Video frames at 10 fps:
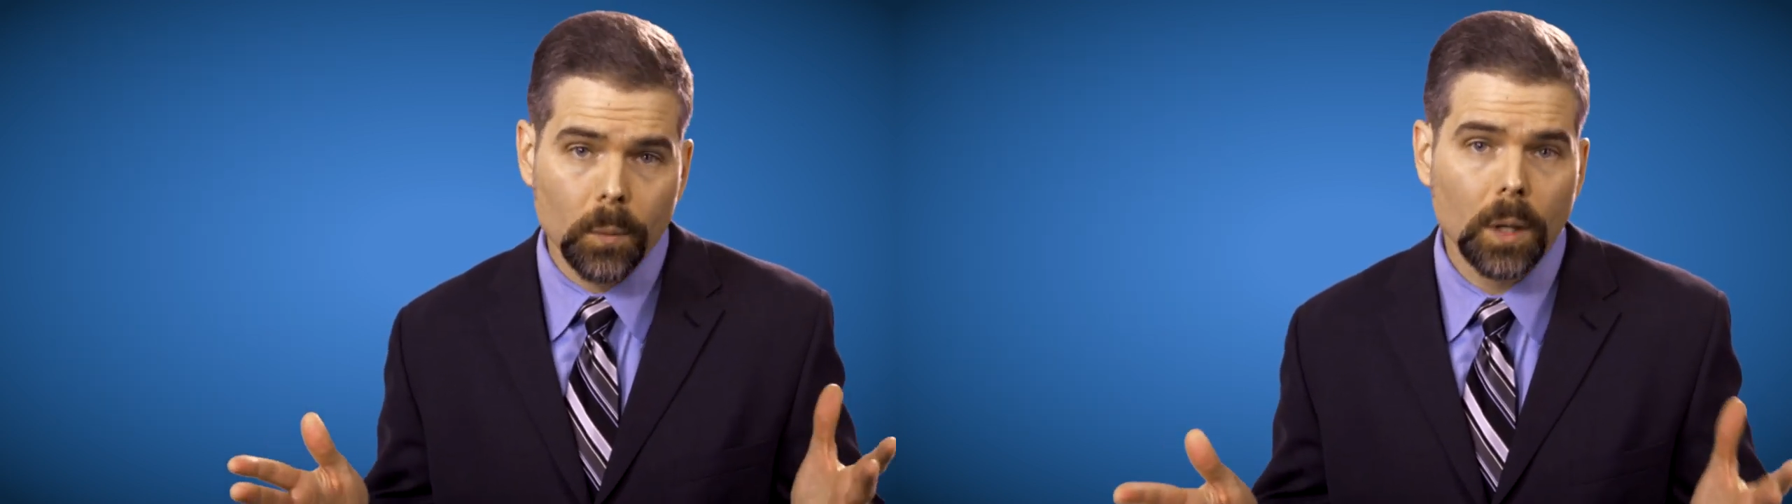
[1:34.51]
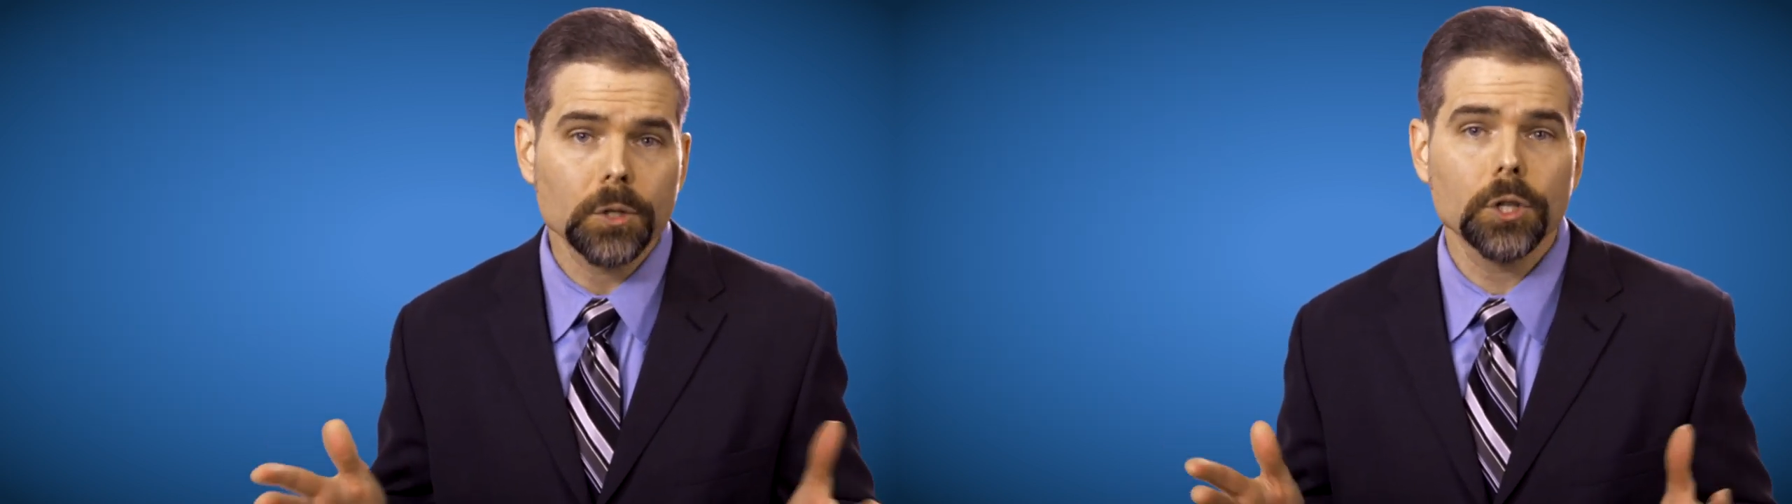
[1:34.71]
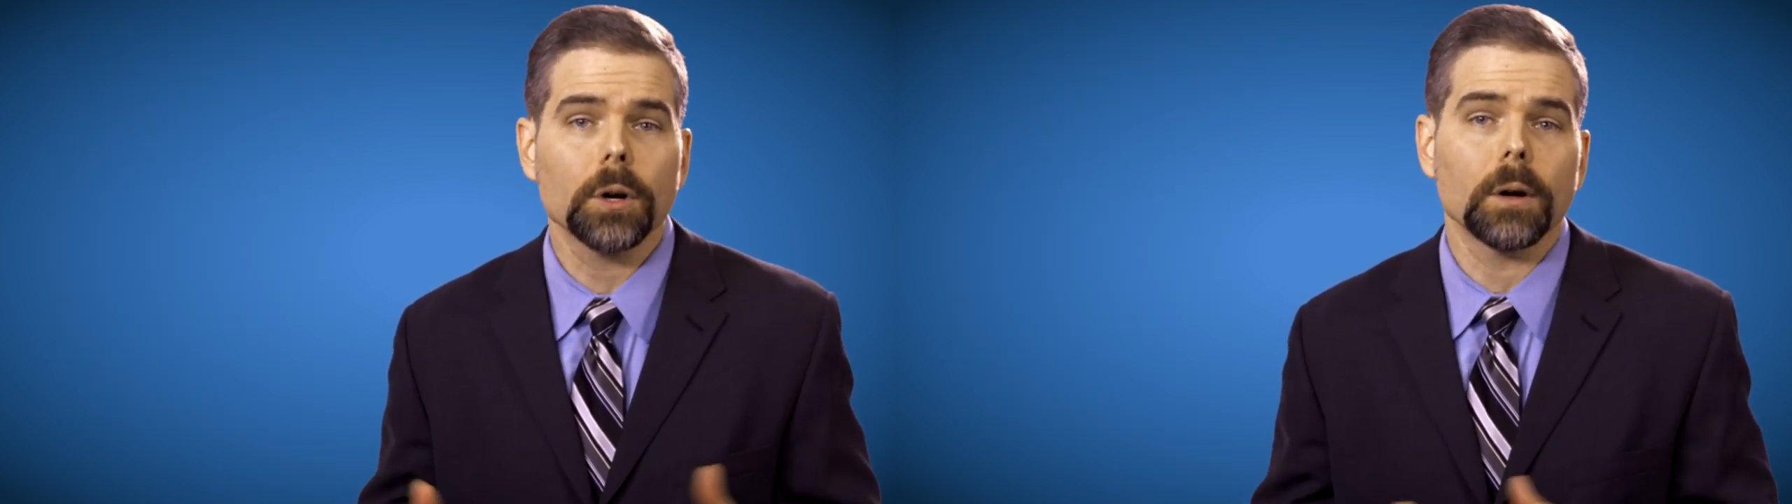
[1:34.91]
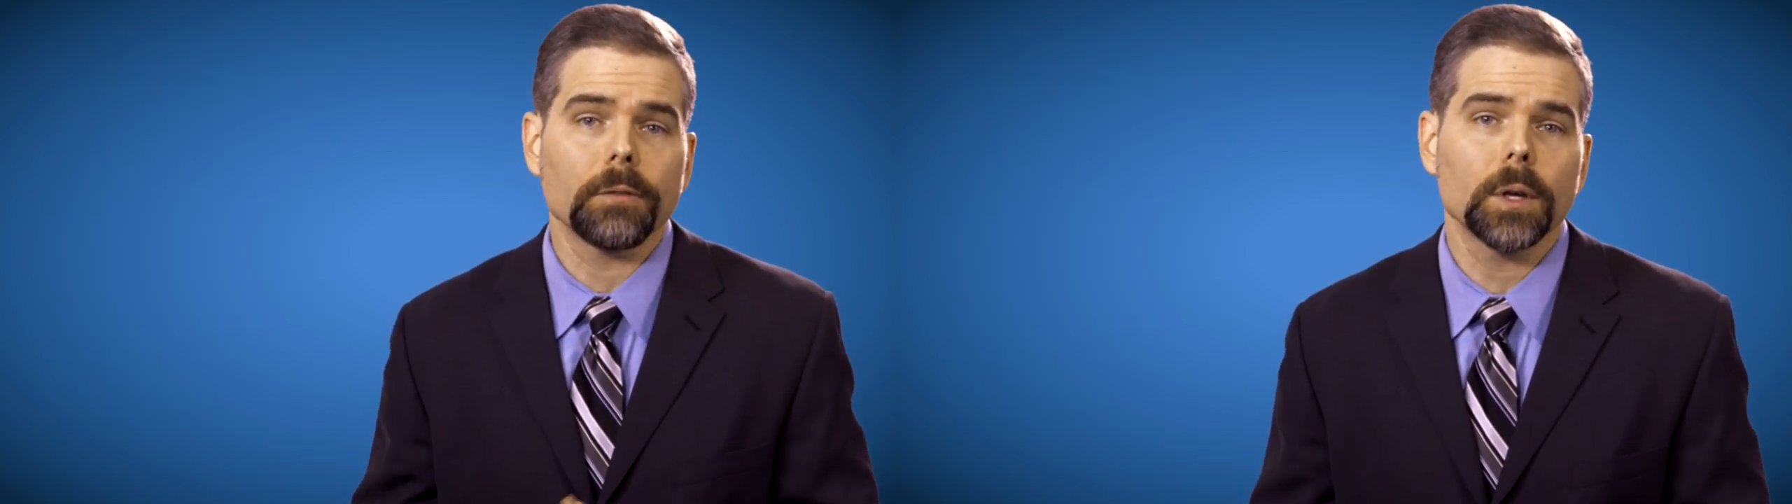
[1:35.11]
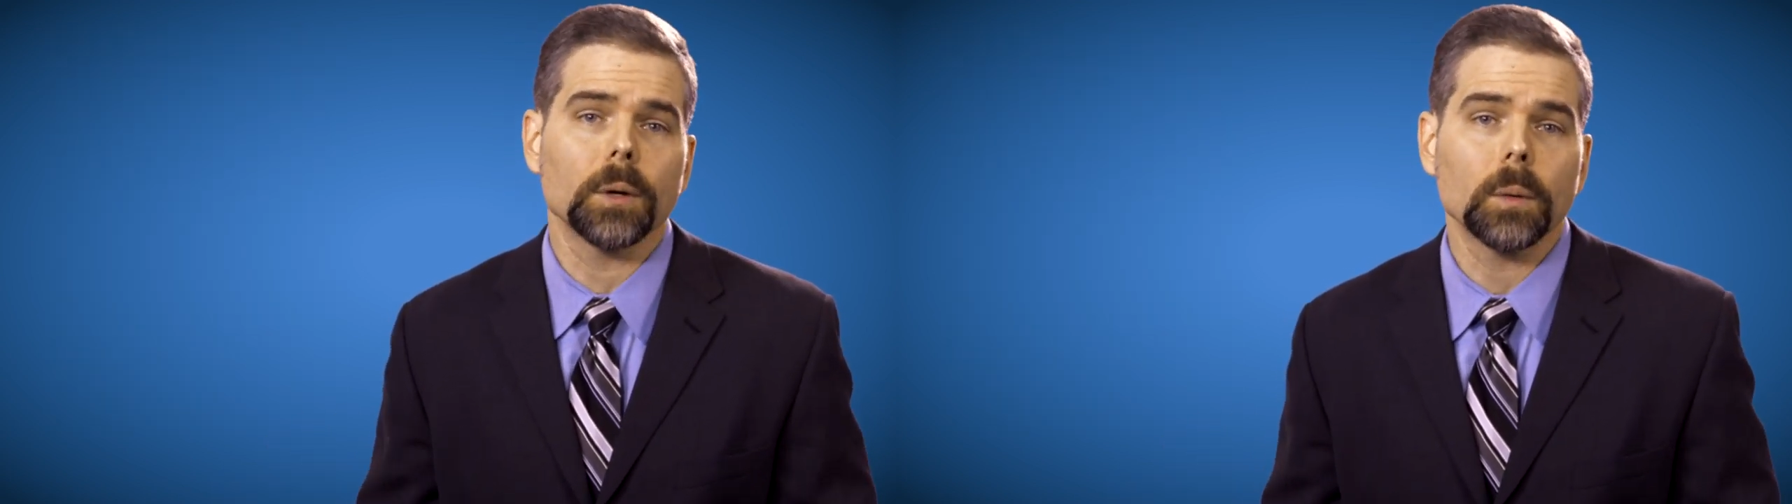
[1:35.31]
Well, sure, a
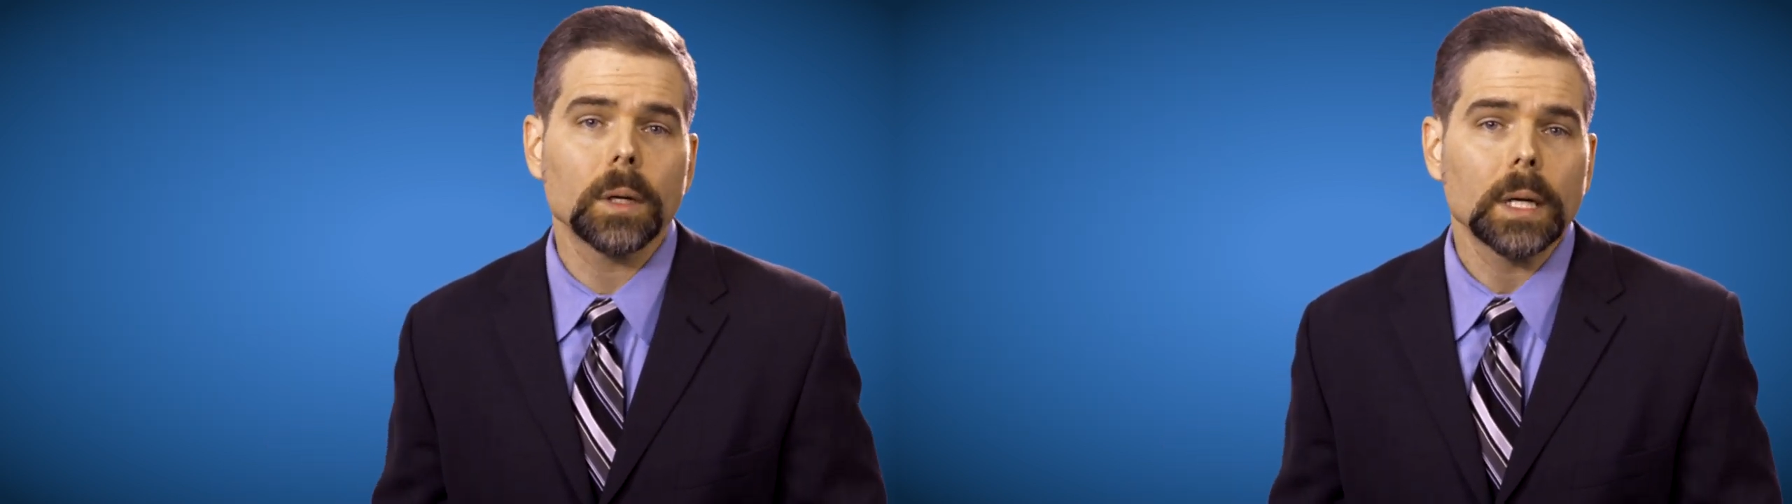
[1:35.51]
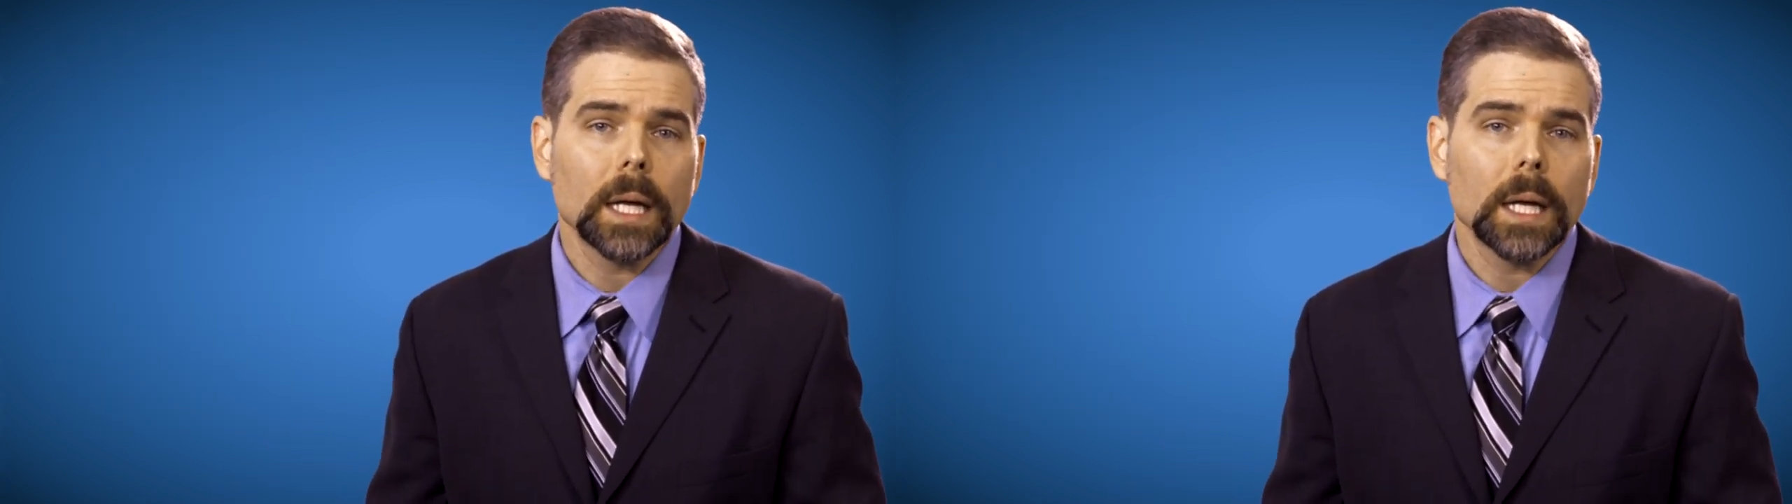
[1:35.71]
few.